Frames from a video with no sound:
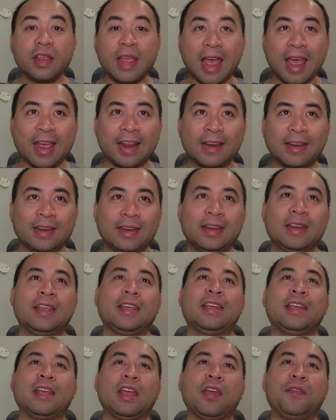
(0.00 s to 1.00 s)
yet,
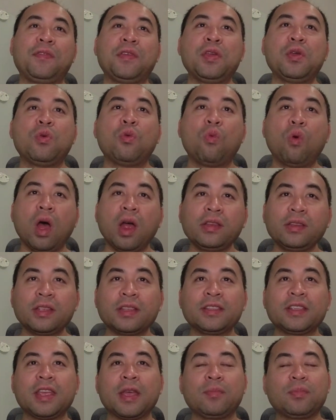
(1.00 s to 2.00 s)
if you want
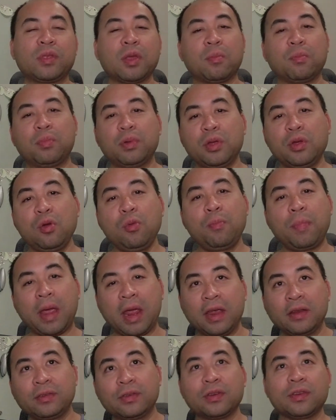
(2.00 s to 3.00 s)
to skip the blue
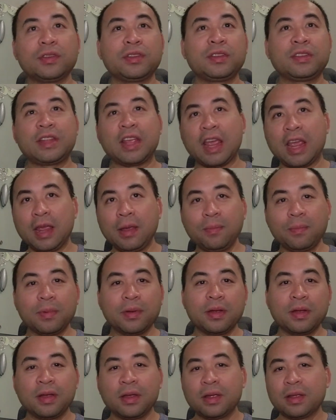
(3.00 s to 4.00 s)
painter's tape
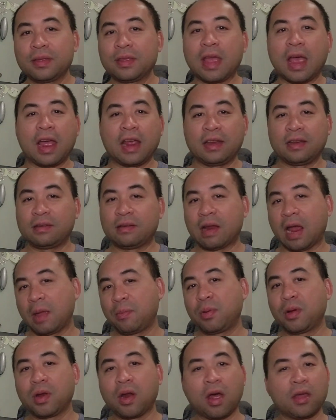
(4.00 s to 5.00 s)
that
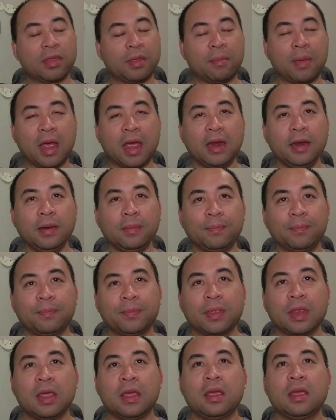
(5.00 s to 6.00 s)
I put on the bed,
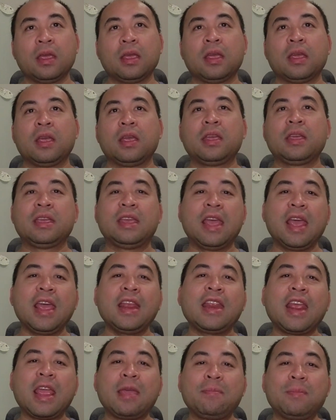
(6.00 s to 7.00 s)

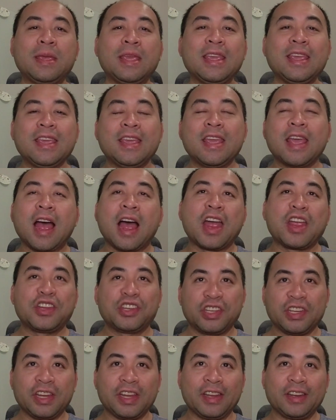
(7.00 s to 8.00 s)
get a PEI
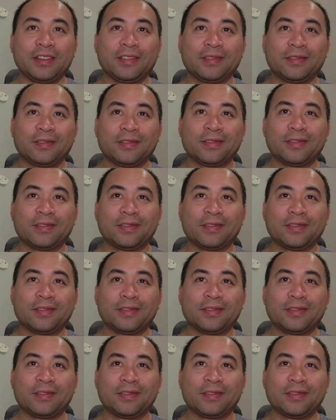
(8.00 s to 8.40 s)
sheet.